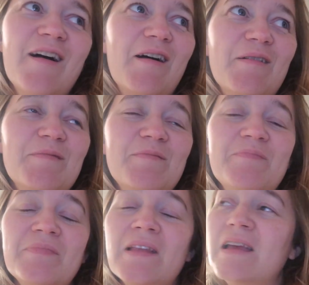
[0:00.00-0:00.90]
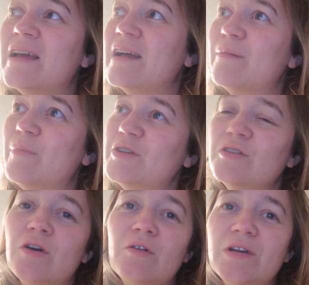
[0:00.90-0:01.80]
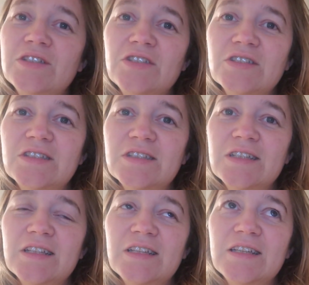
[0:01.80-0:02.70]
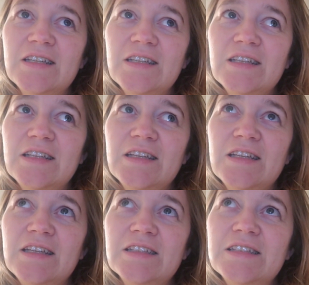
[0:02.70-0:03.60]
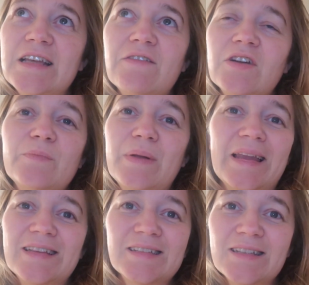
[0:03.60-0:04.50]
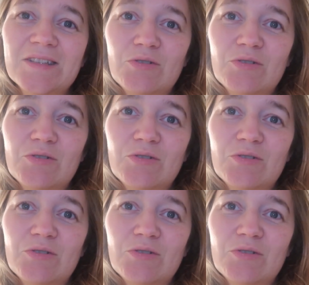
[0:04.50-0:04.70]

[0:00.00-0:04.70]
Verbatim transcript: um, but you know, it's just, it's never pleasant